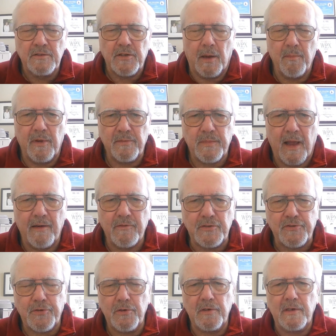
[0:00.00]
Some have
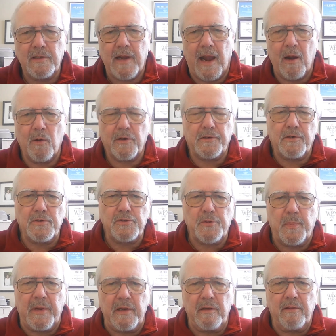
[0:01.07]
a certain character
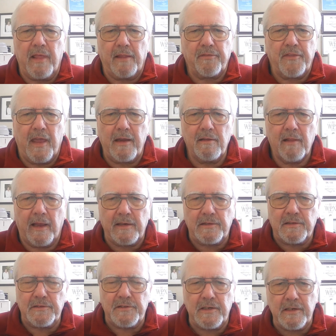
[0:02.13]
speed that they
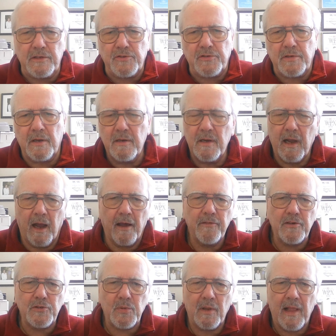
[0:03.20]
like to teach.
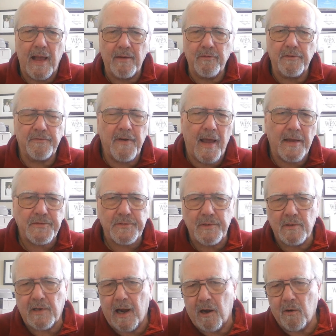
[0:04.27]
Others will have a
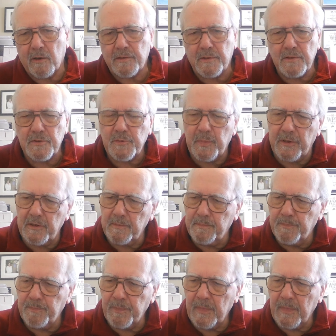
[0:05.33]
faster character speed.